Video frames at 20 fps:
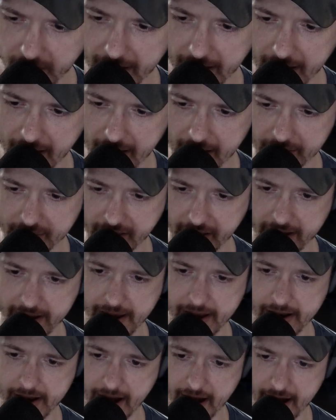and
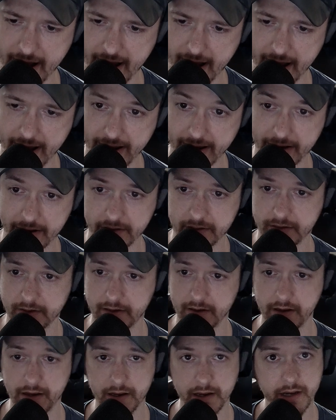then i
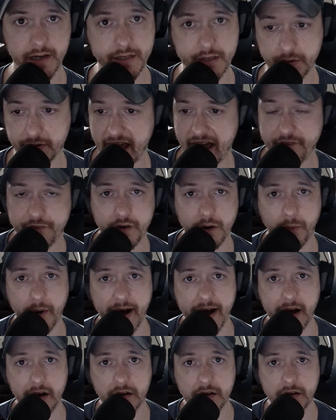do that for a
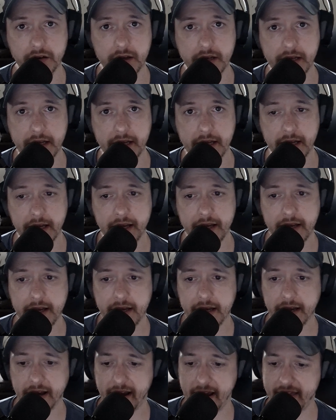while
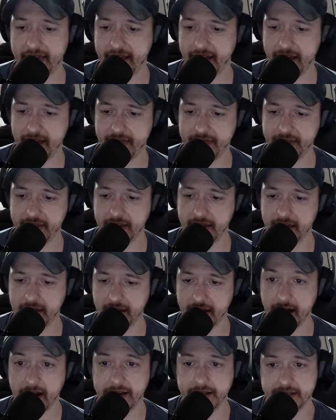and then
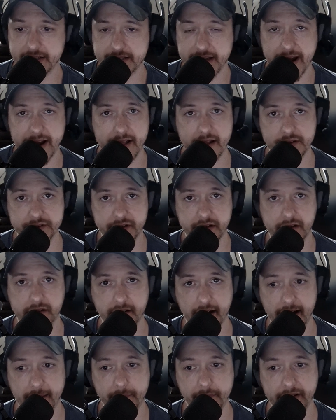the I decided I was going
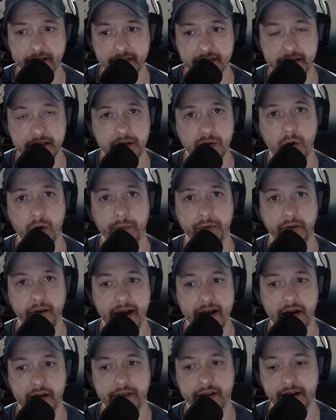to climb like the corporate
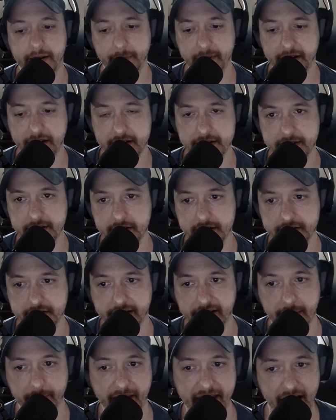ladder there because there's
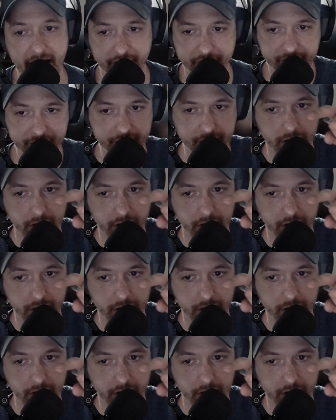like a path.